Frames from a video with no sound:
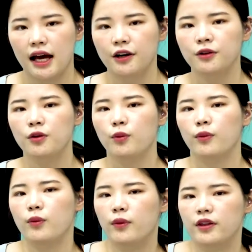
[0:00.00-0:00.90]
I don't
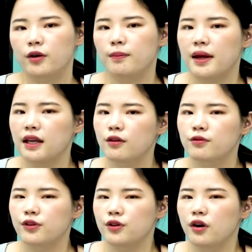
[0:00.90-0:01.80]
know whether many
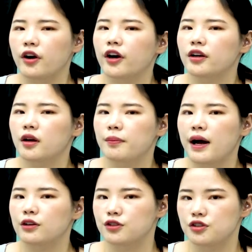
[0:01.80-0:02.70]
of you heard
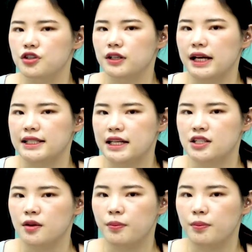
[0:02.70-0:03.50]
about neutralization,